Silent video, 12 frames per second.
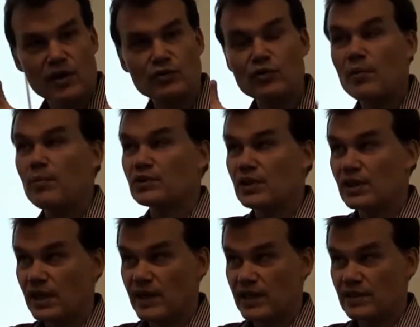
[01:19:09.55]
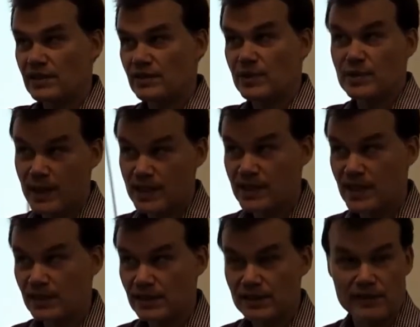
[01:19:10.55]
go to opposite directions, which makes
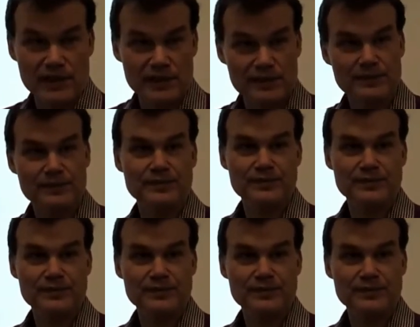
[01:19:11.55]
sense, right?